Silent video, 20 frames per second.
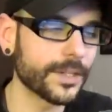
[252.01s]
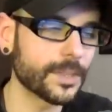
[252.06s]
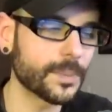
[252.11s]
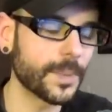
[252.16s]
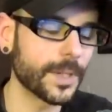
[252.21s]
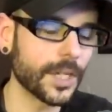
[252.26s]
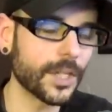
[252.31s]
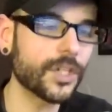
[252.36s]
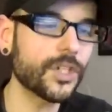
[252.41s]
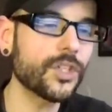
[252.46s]
It's
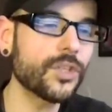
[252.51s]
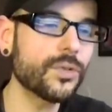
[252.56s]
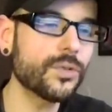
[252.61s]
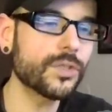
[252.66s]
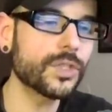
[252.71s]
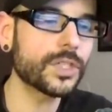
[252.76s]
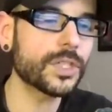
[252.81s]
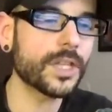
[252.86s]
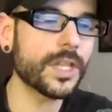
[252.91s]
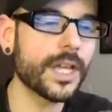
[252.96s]
been a
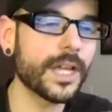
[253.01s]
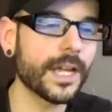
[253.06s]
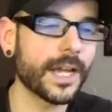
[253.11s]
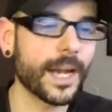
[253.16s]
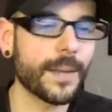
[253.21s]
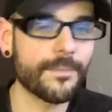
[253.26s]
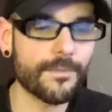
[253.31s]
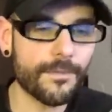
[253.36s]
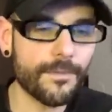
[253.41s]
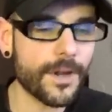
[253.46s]
huge thing,
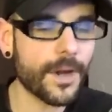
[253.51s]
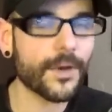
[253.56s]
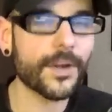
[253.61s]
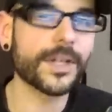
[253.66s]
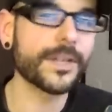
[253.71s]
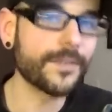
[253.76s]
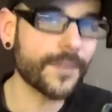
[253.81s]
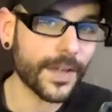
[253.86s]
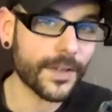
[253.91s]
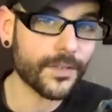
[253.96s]
and I'm
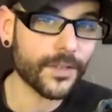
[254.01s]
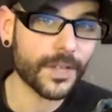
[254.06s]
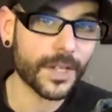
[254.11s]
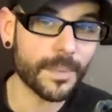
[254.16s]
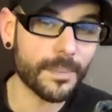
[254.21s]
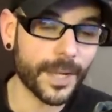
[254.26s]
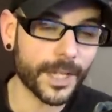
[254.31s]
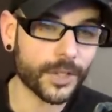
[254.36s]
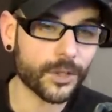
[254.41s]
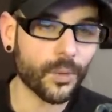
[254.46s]
very invested
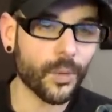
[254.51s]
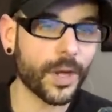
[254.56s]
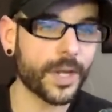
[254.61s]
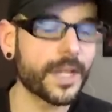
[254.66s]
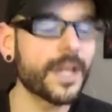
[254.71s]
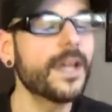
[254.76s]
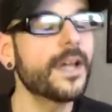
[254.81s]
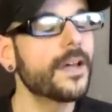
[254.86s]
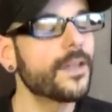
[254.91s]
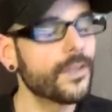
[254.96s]
in
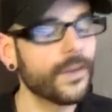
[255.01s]
Metroid.